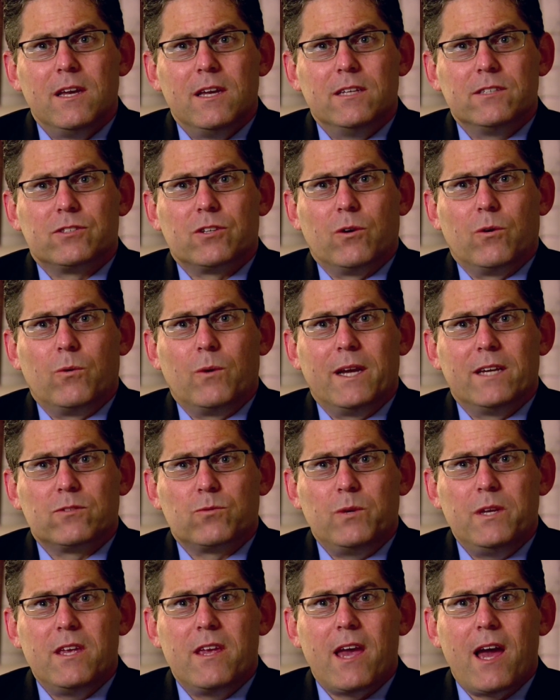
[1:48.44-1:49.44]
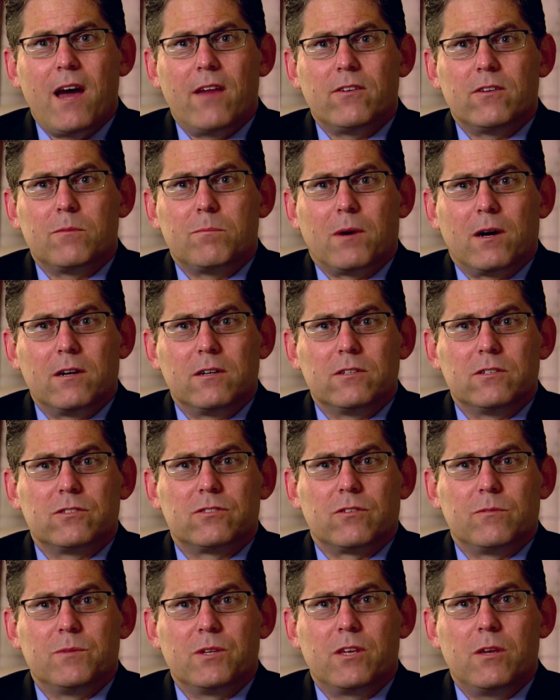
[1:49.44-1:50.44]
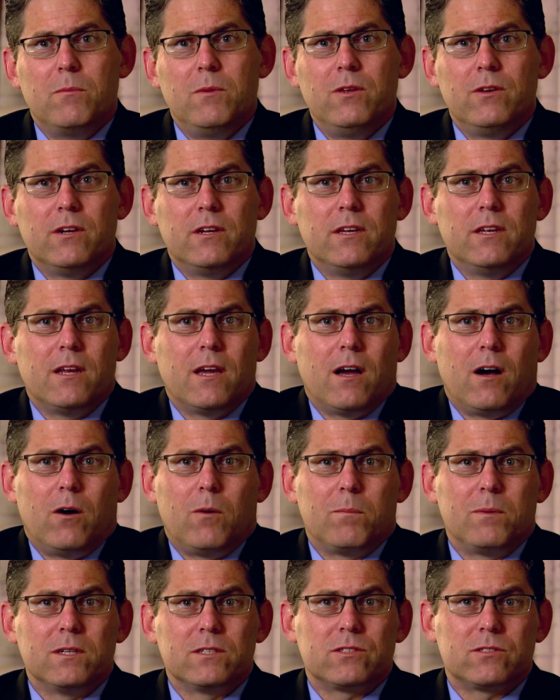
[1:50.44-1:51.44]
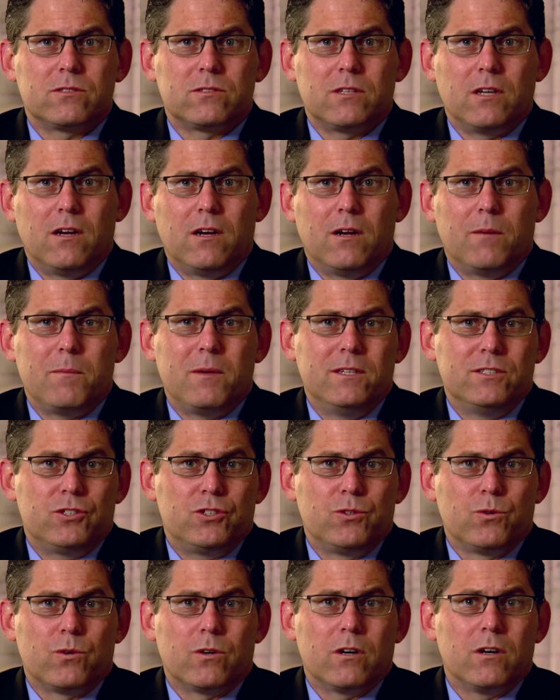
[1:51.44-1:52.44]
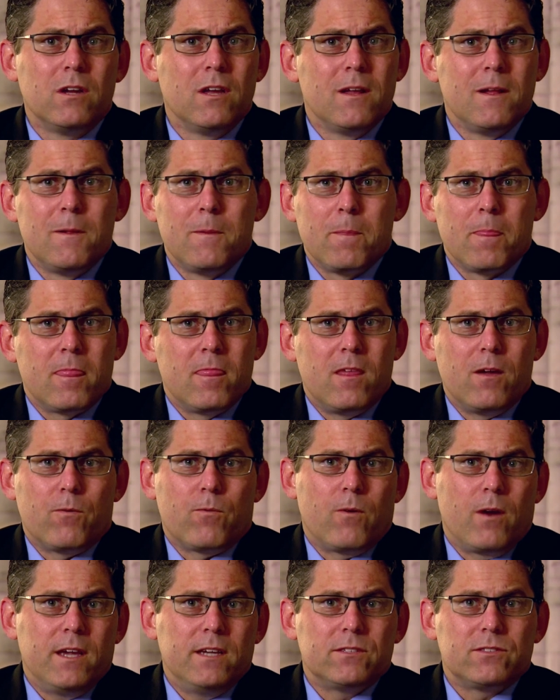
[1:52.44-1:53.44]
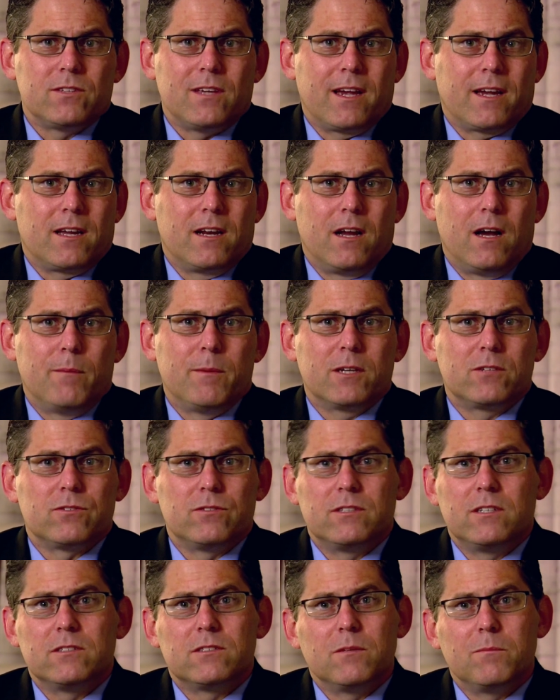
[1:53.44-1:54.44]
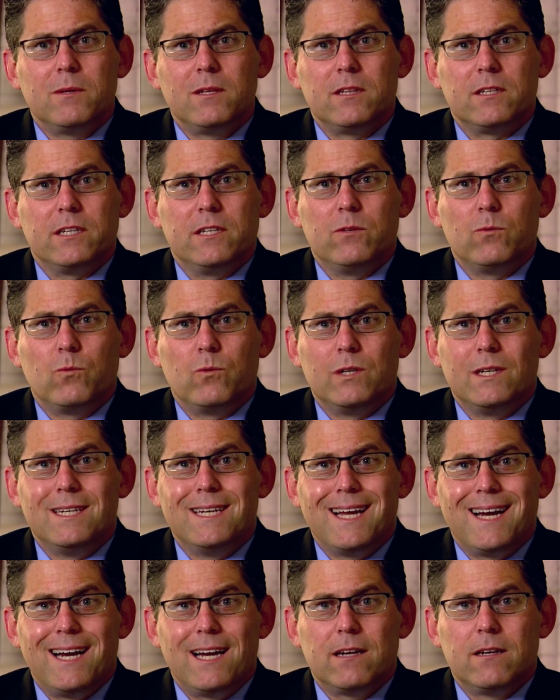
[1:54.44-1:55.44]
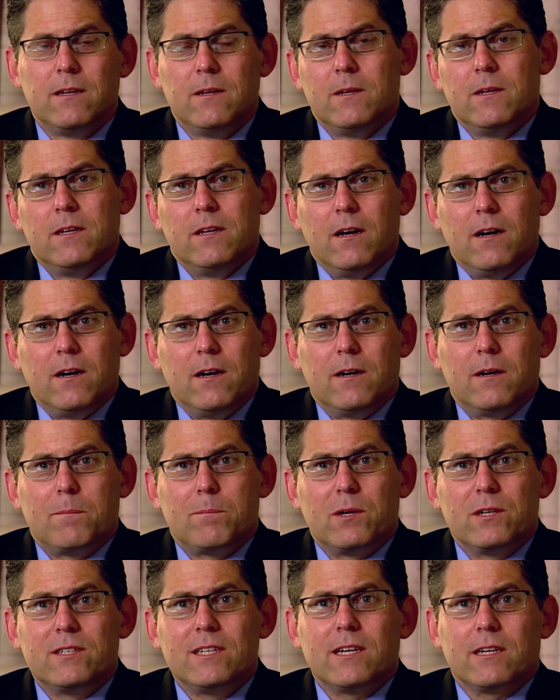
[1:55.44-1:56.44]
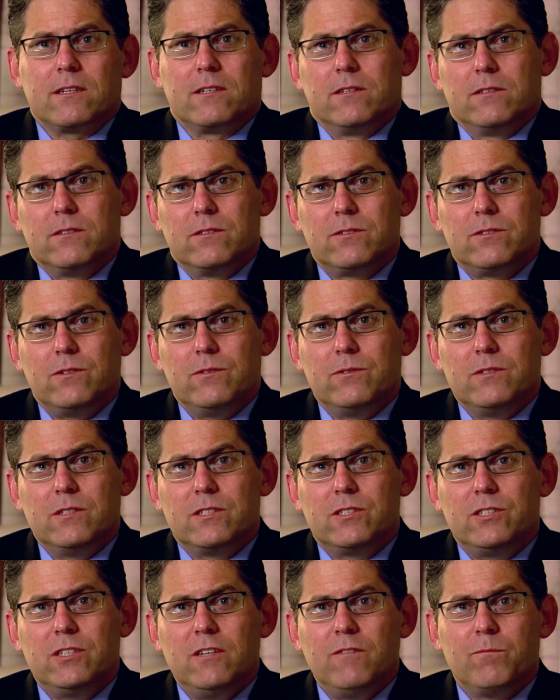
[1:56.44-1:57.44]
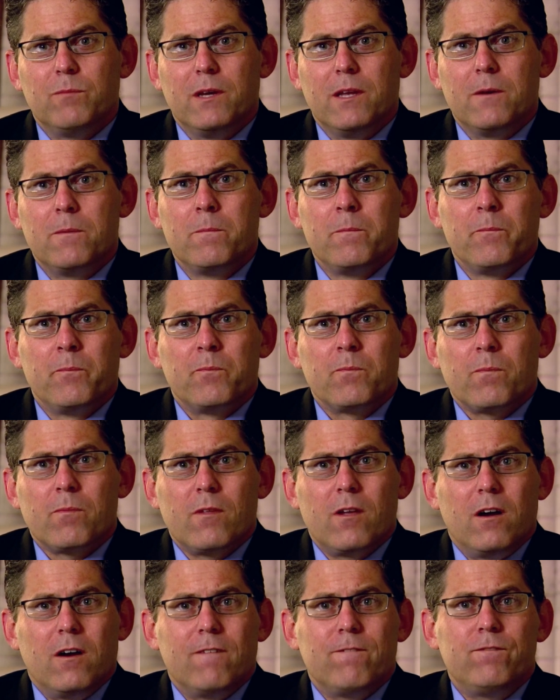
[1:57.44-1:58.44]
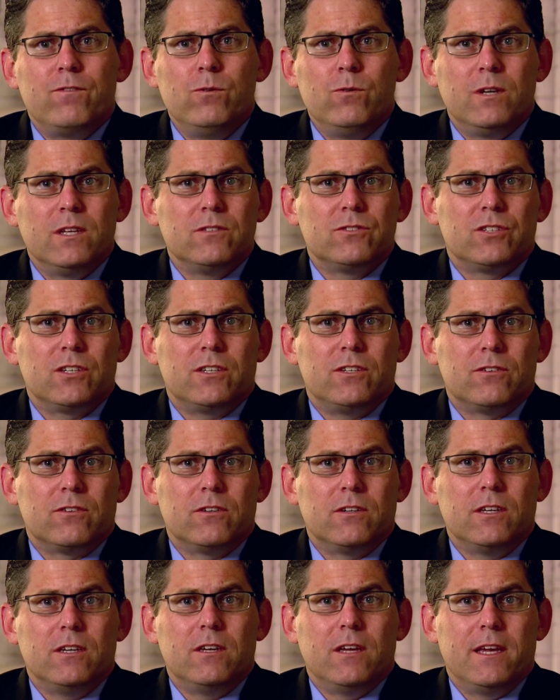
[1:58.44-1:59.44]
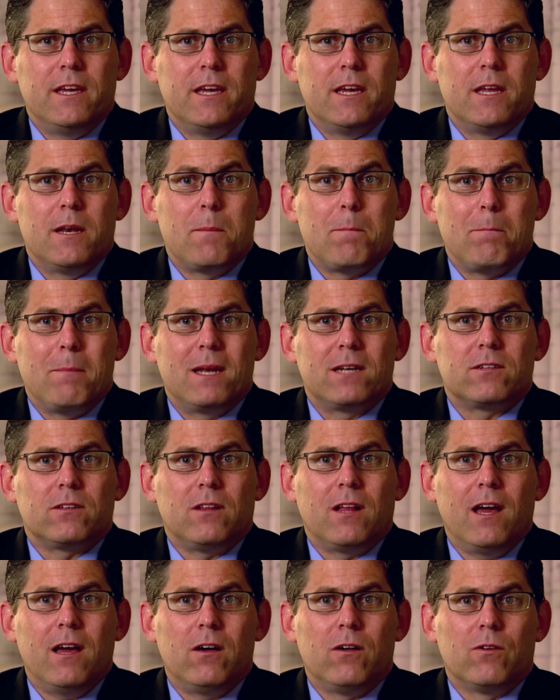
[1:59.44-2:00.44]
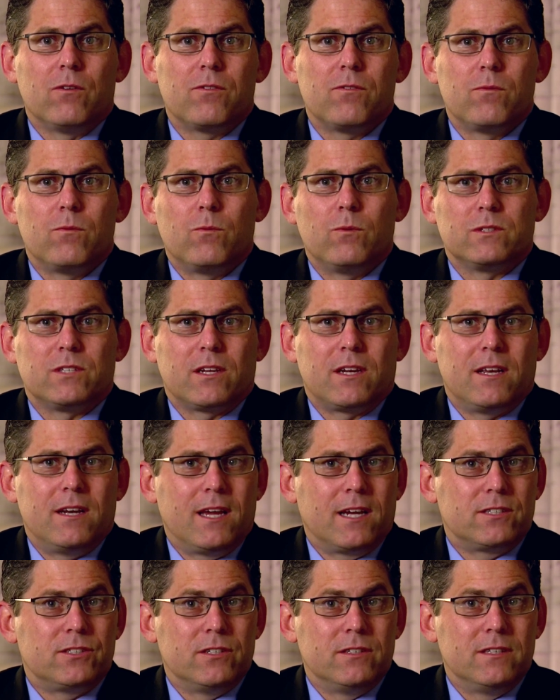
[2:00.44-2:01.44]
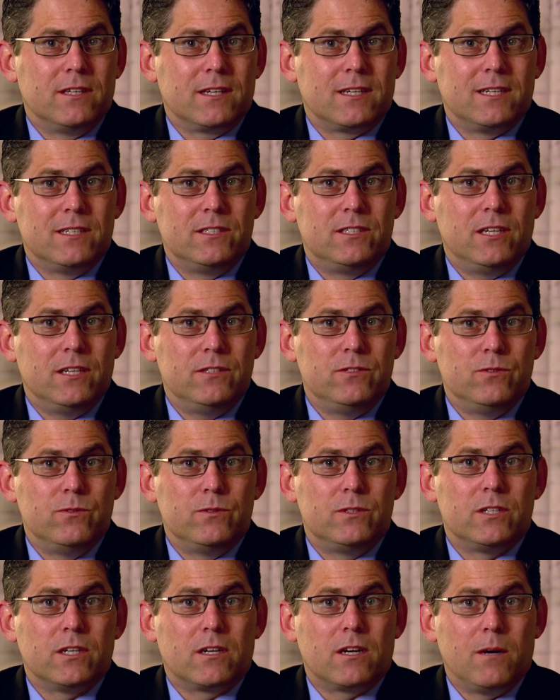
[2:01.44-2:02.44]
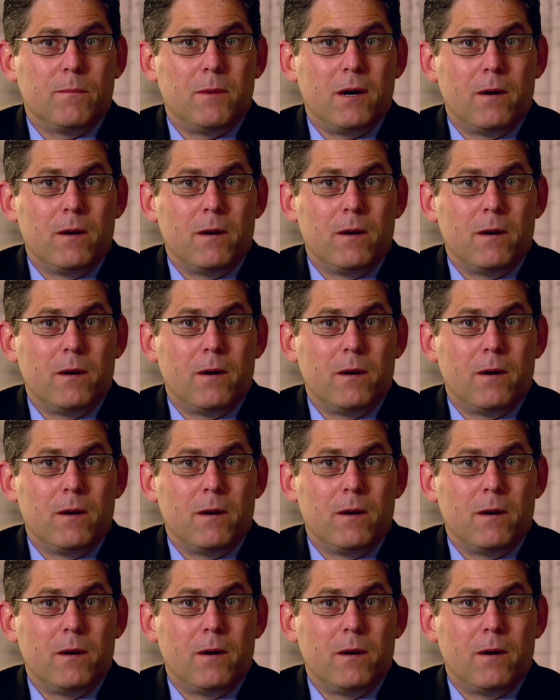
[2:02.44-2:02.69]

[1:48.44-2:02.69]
And so as we gathered partners from the community to help us ensure that race, economics, or disability would not predict student achievement, food insecurity and mental health was a connection that continued to come